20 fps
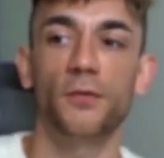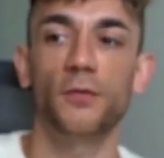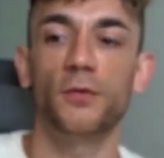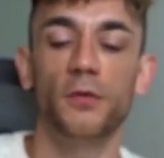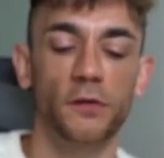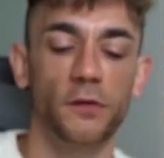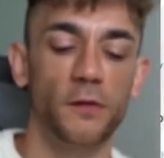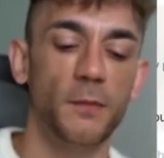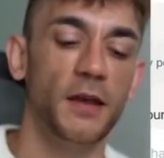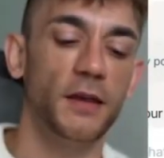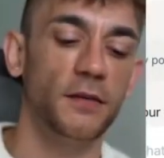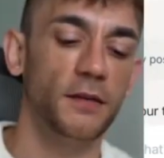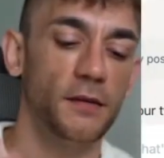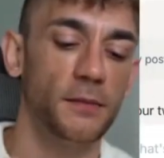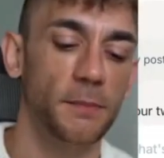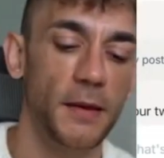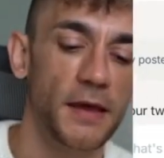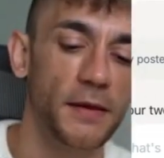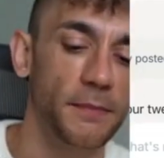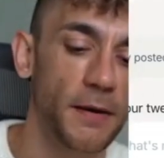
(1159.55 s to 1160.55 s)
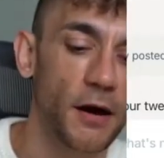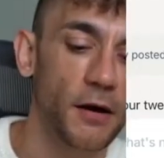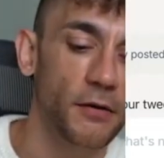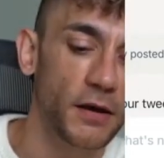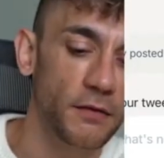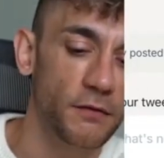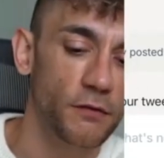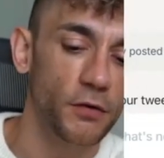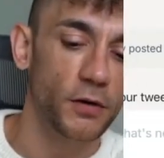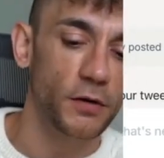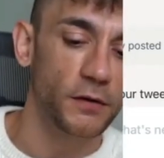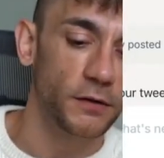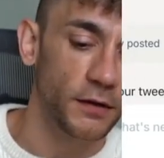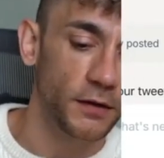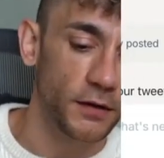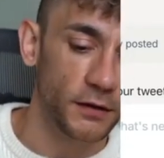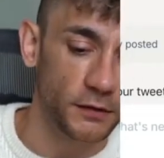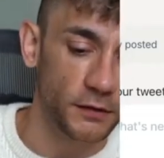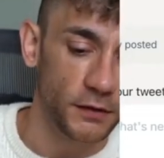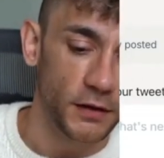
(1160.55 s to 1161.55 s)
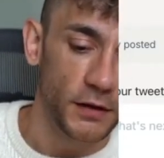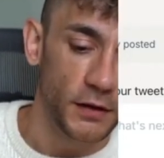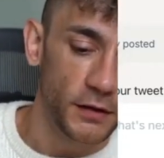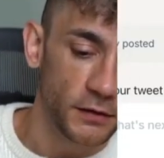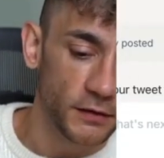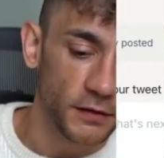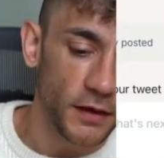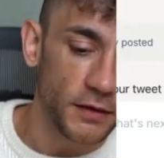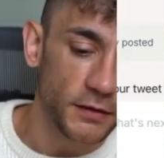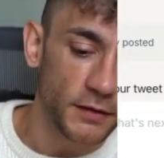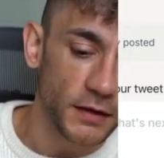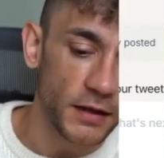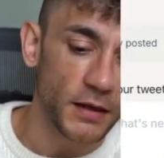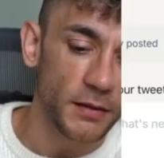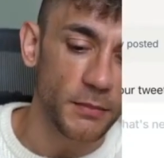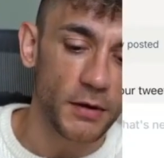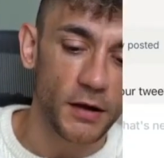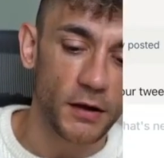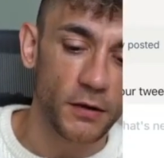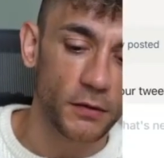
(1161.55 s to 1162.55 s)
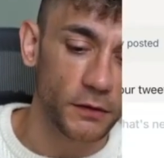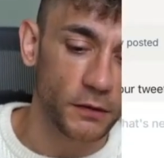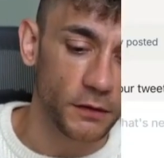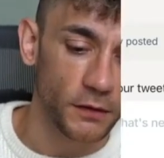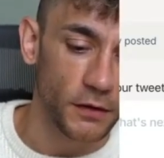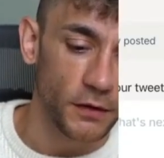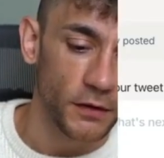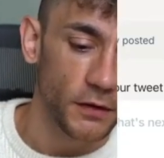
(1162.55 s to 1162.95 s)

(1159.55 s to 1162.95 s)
automated PayPal invoices, sending emails,